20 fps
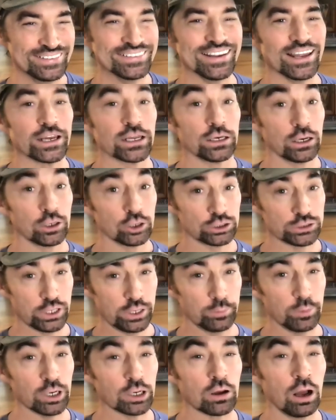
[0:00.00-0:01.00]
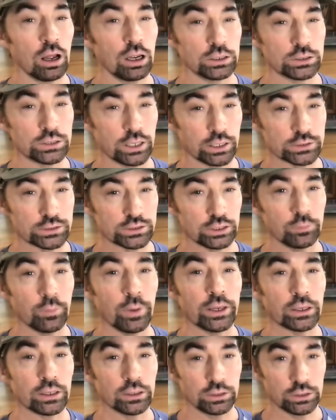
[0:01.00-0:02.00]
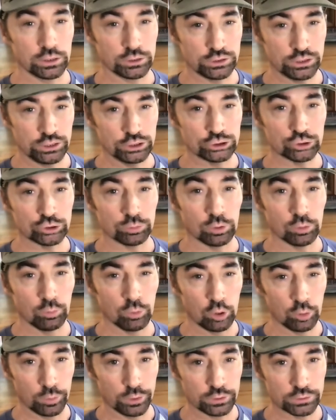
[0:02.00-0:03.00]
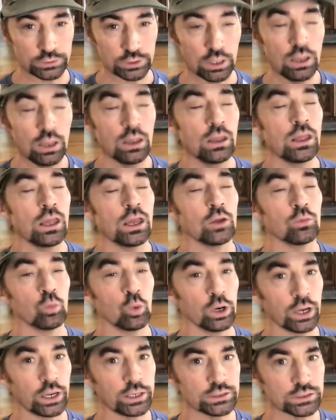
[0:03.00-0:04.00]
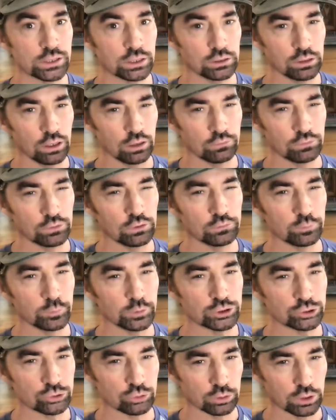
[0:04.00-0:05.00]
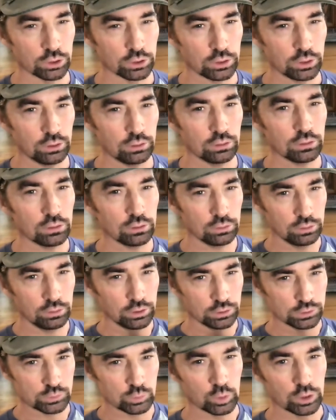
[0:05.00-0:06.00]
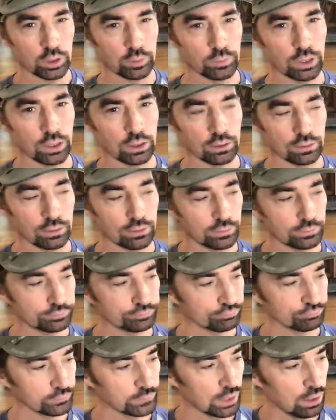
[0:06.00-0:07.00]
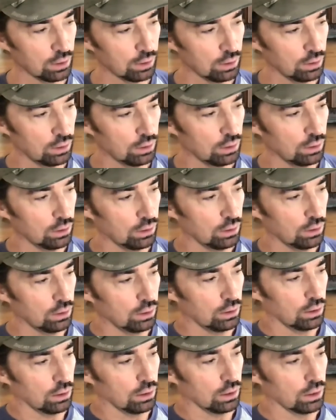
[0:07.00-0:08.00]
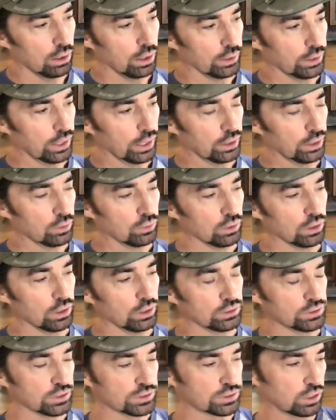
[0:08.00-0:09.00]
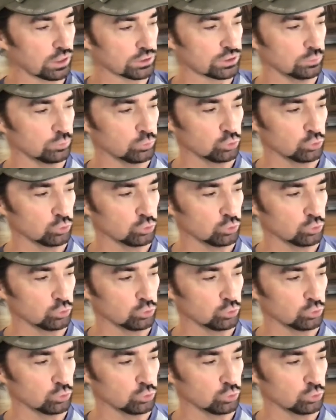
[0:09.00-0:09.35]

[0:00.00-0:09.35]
like an entertainment context and making it a teachable moment. And when I said level of maturity, here's what I'm getting at. Again, in discussing